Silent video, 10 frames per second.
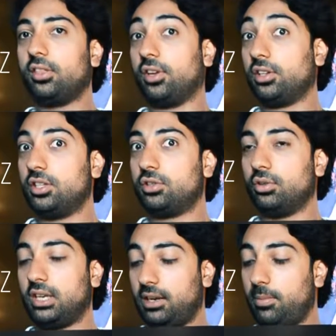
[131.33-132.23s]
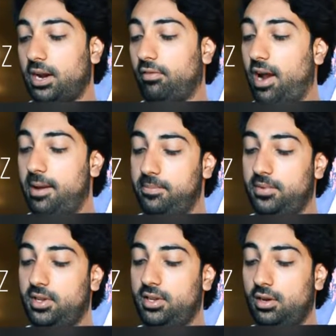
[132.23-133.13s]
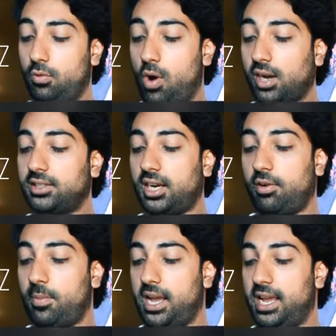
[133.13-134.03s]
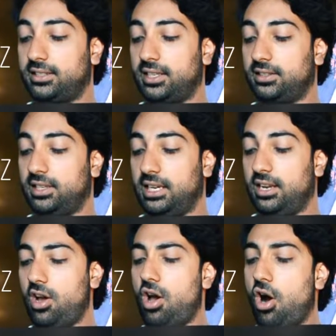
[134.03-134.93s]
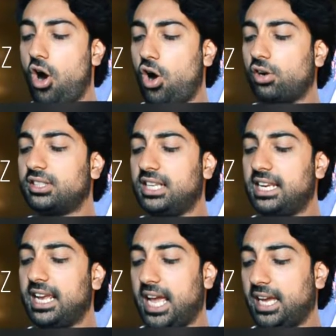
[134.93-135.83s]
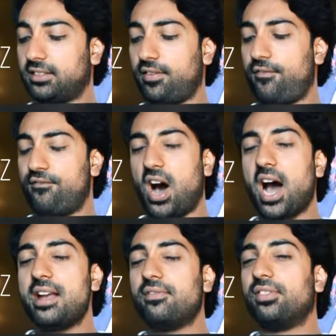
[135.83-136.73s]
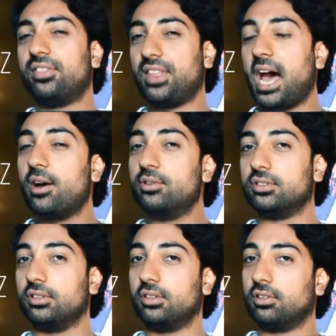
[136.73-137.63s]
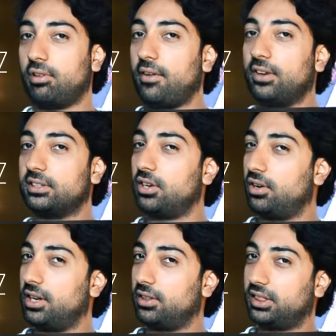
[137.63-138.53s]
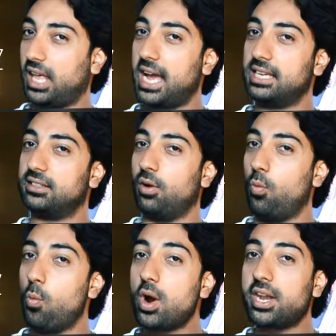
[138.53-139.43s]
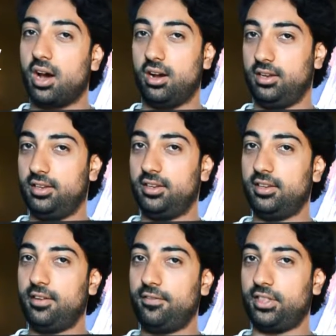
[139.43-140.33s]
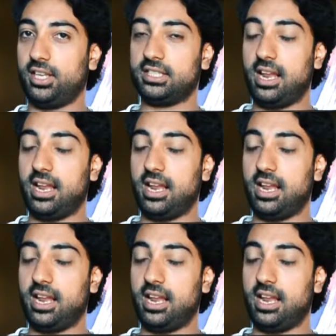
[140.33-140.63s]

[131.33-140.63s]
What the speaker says: GB RAM, 1 TB SSD, RTX 5000 graphics card. Now that is the winner for this